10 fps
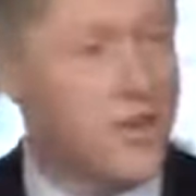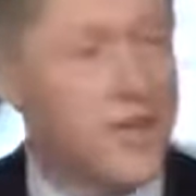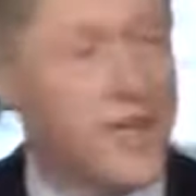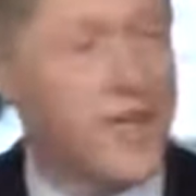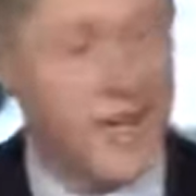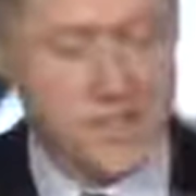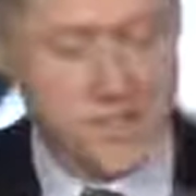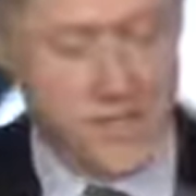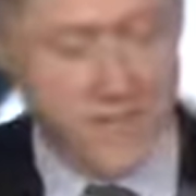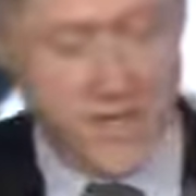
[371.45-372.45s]

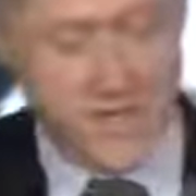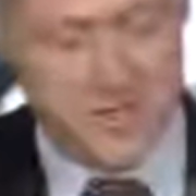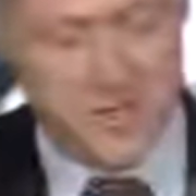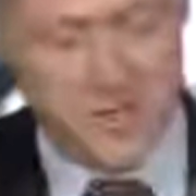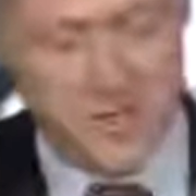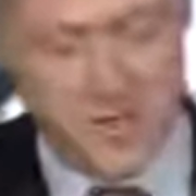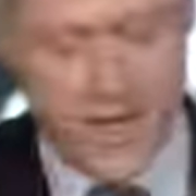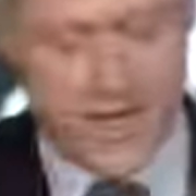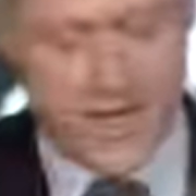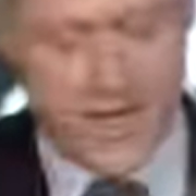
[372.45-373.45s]
leading-edge composites
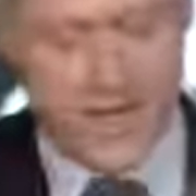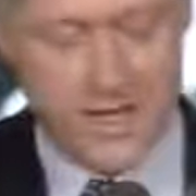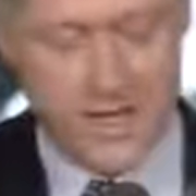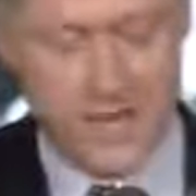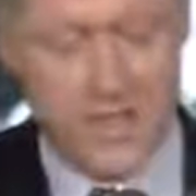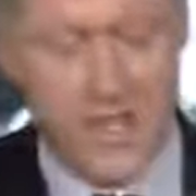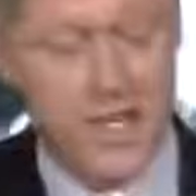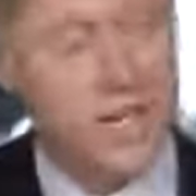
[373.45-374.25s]
manufacturing technology